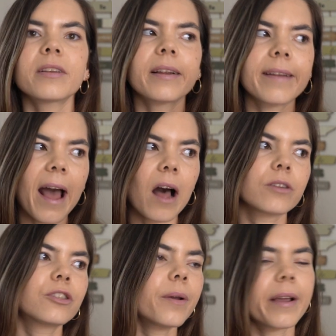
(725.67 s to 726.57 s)
sitting
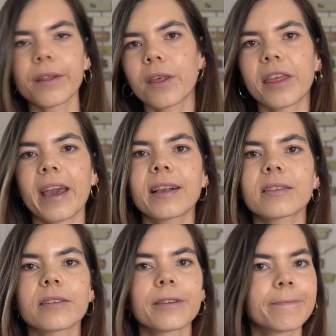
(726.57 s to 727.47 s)
down, doing other things.